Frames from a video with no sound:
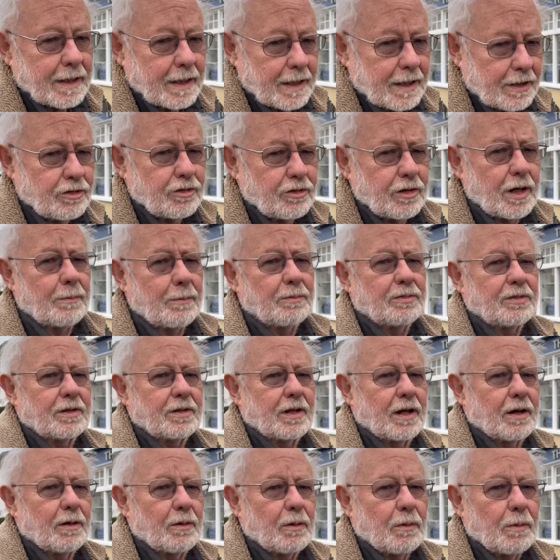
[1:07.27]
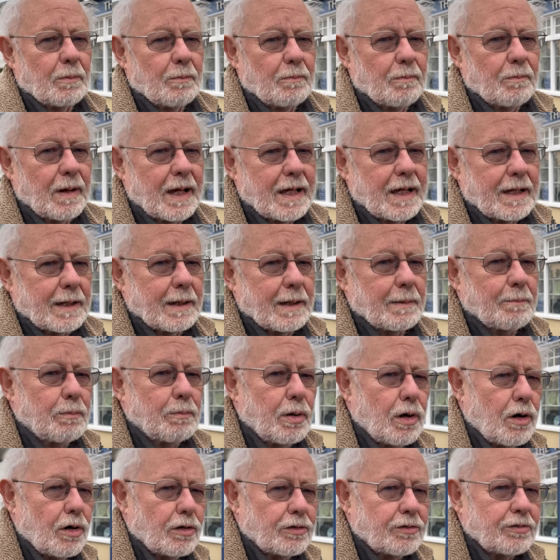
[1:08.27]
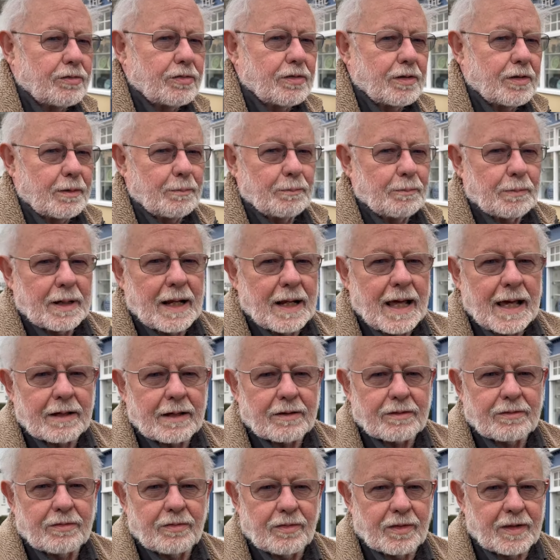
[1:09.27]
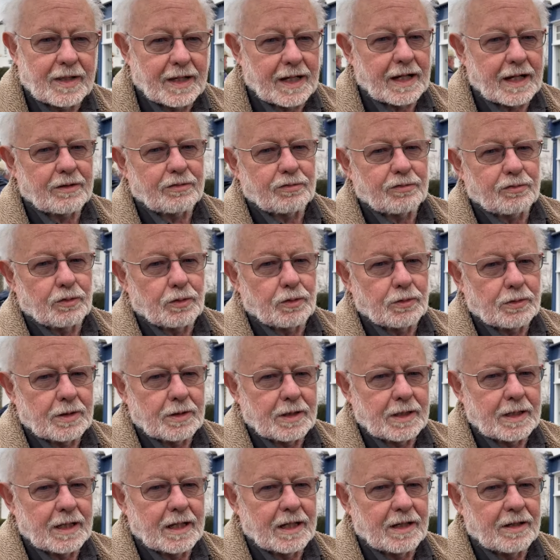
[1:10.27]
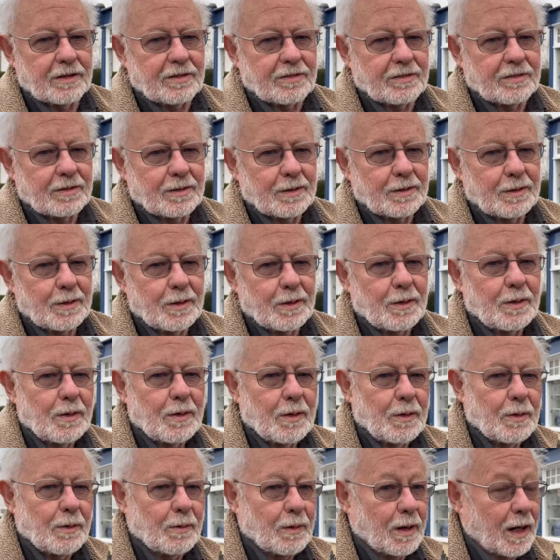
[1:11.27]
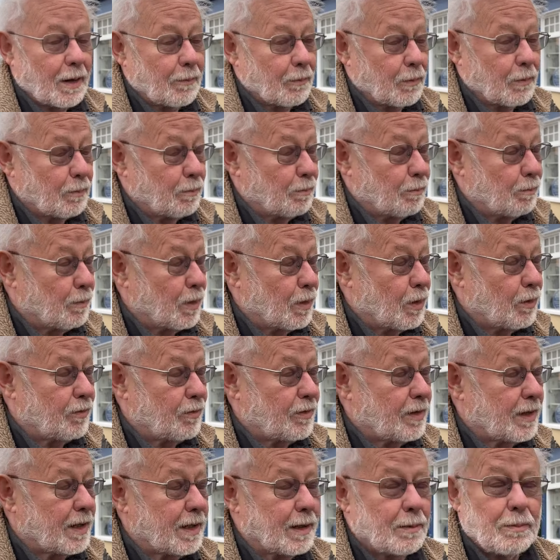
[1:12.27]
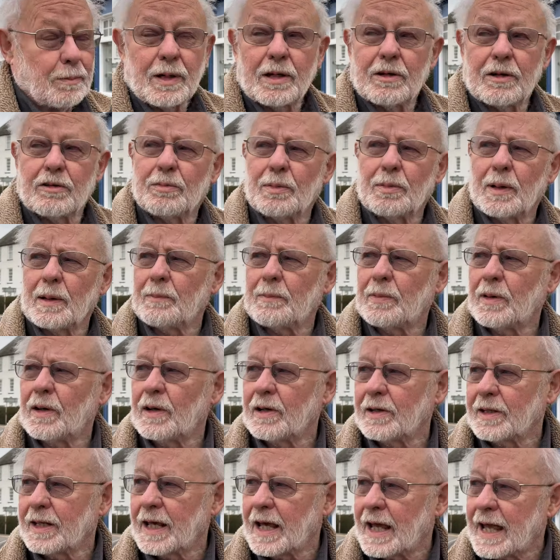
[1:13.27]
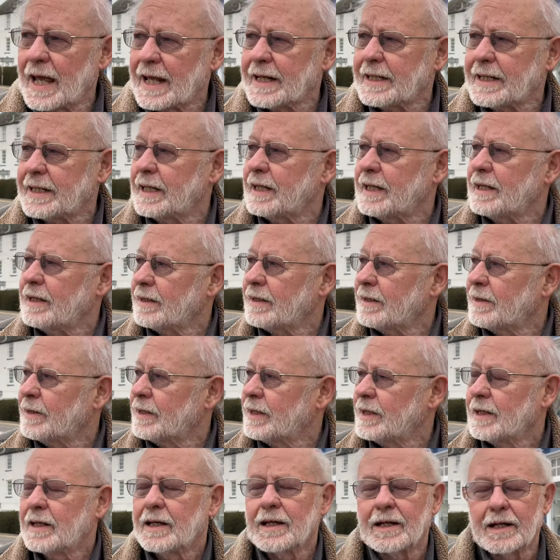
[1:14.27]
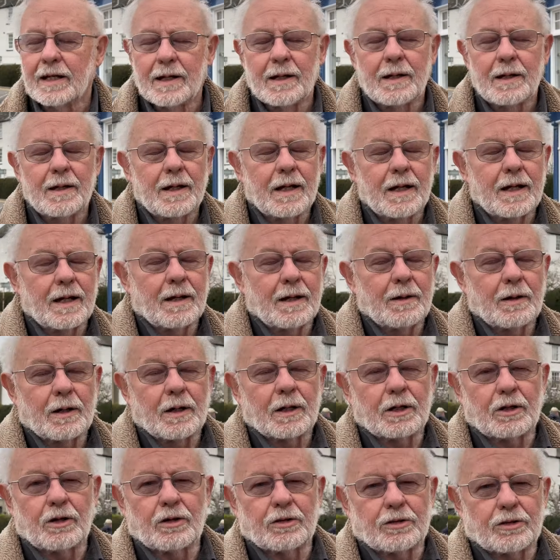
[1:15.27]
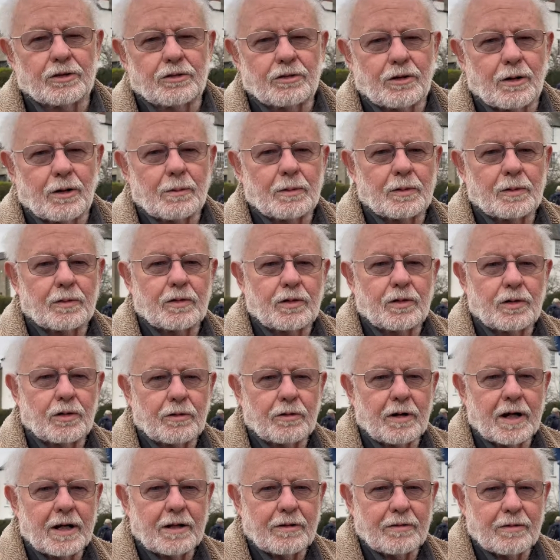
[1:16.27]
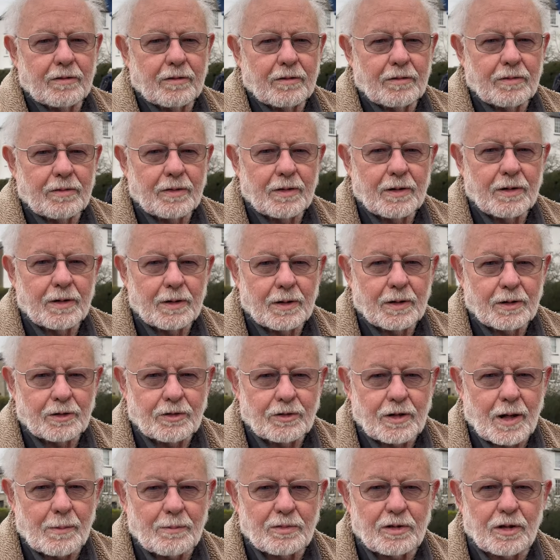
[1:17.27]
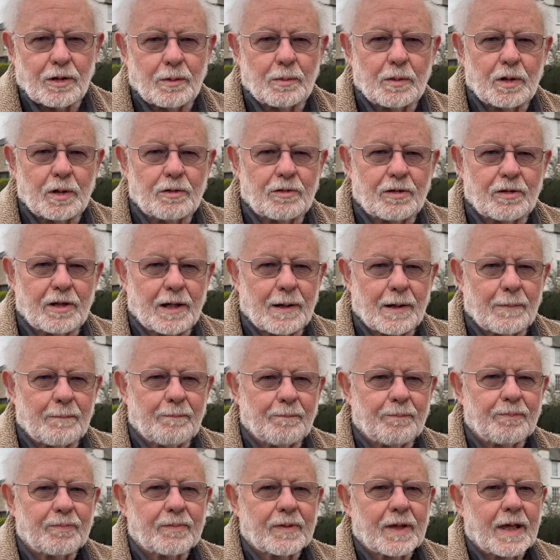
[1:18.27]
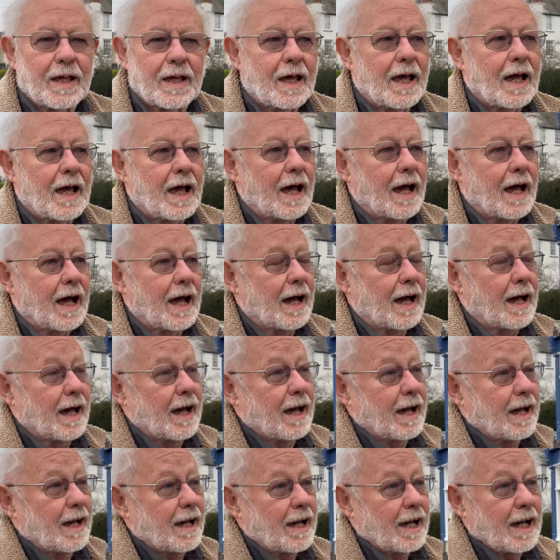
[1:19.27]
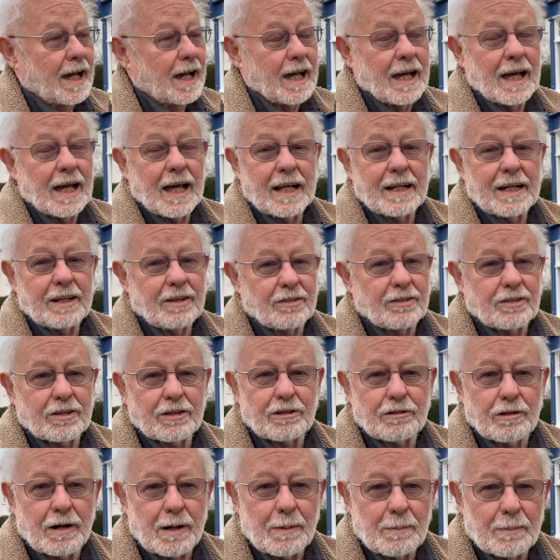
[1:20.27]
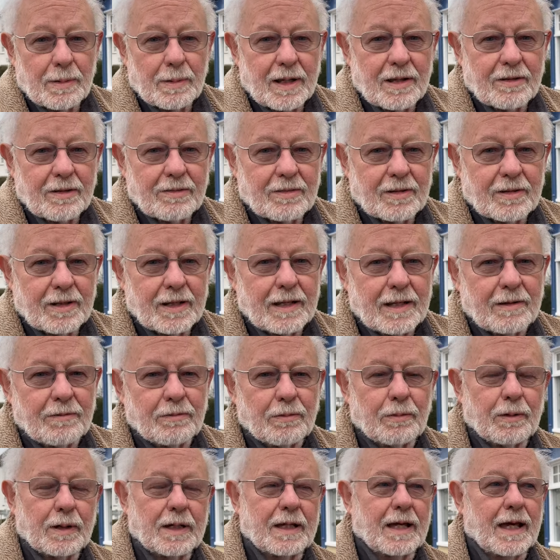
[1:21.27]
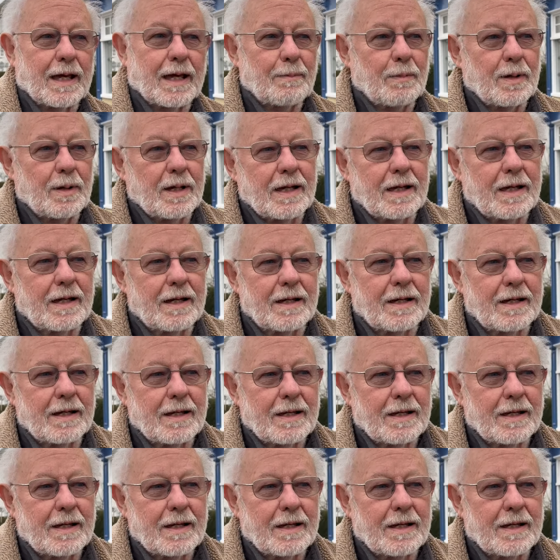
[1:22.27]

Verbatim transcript: in Chepstow making pots and plaques for the last forty years. Moved here because my partner Annie got the job as curator of Chepstow Museum. Uh, and it's a great place to live. We came here